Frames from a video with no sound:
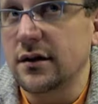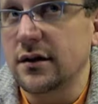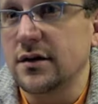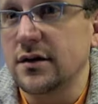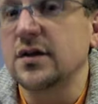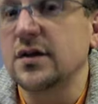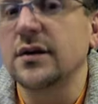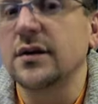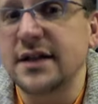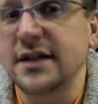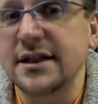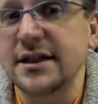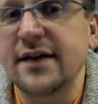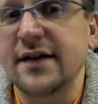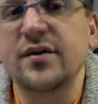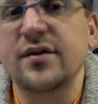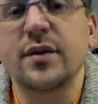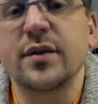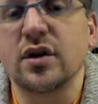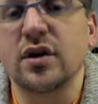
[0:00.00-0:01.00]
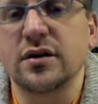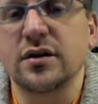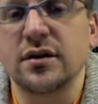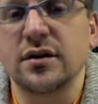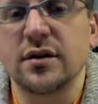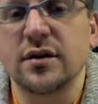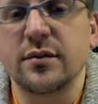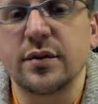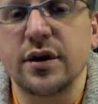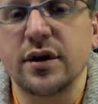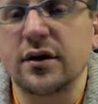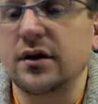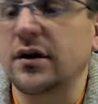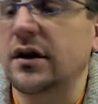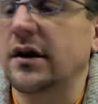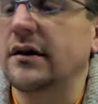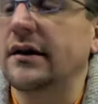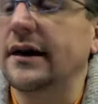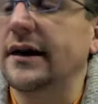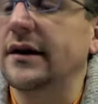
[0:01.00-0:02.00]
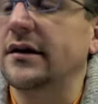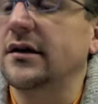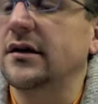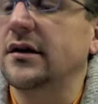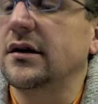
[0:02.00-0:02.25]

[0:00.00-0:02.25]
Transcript: so it does have to be hooked to a computer. All right.